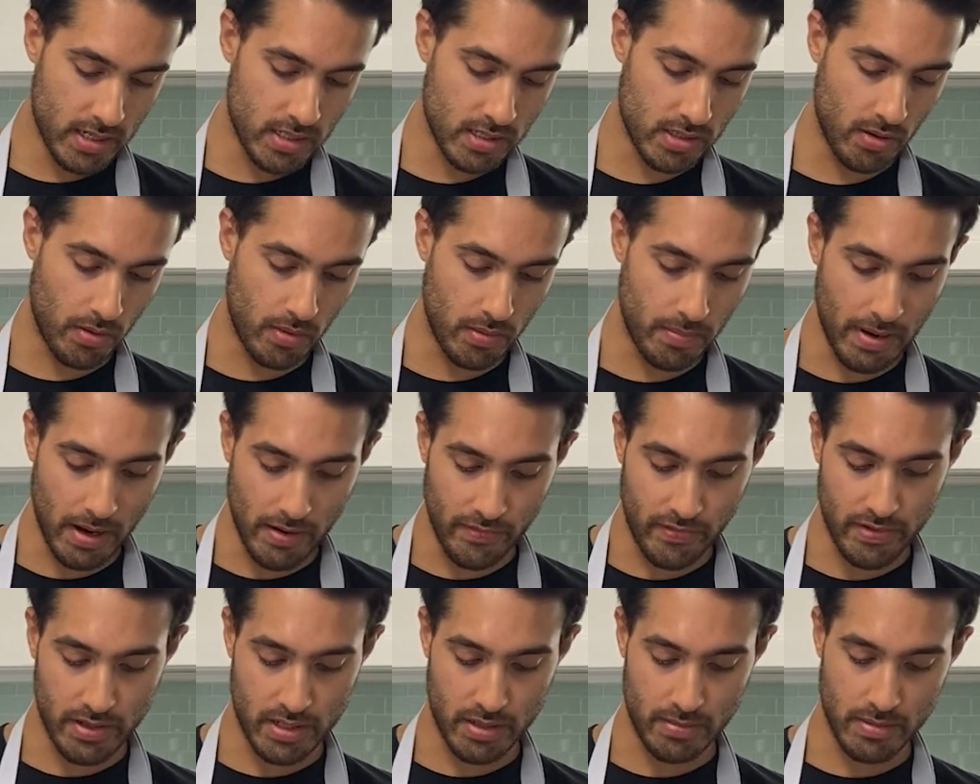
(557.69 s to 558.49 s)
so about
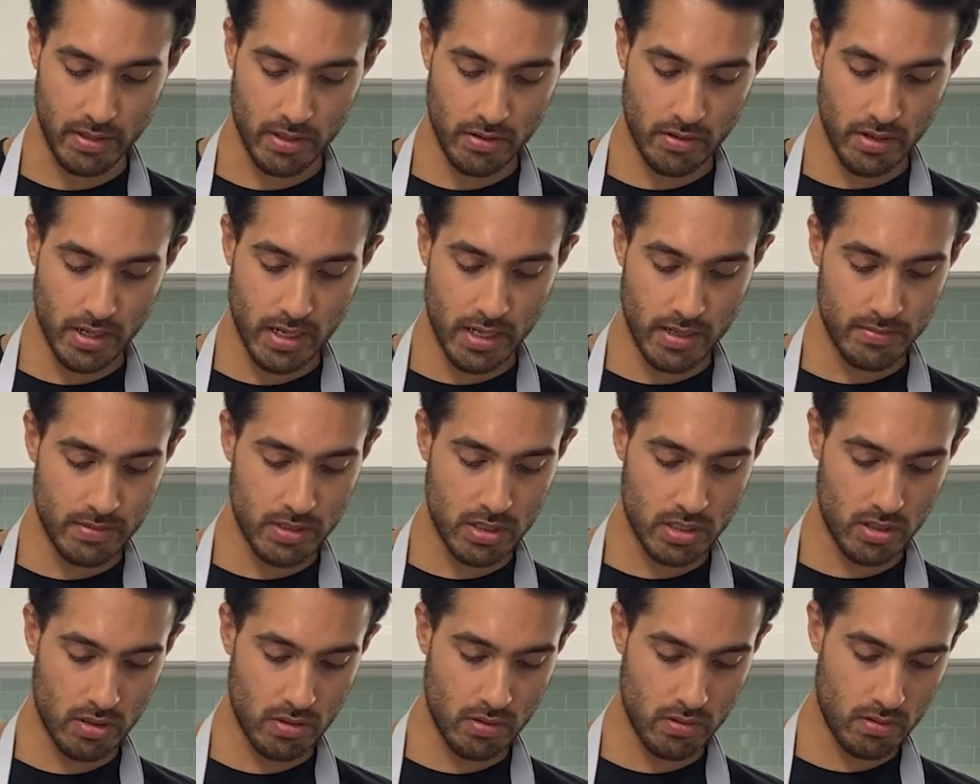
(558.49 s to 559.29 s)
50 milligrams,
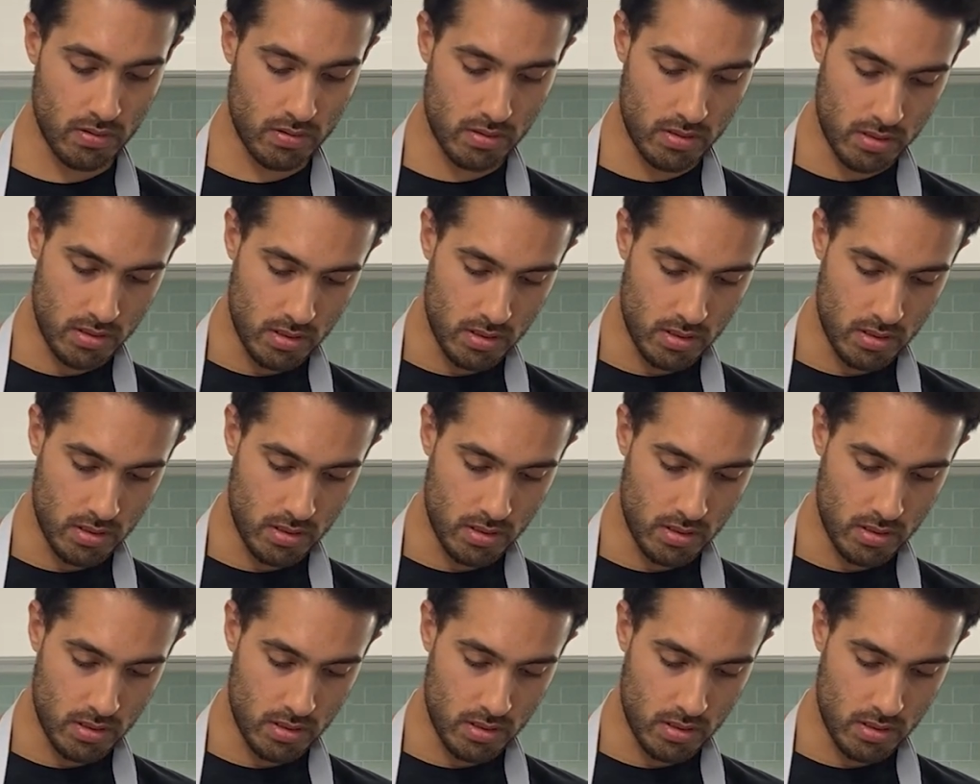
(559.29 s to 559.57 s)
so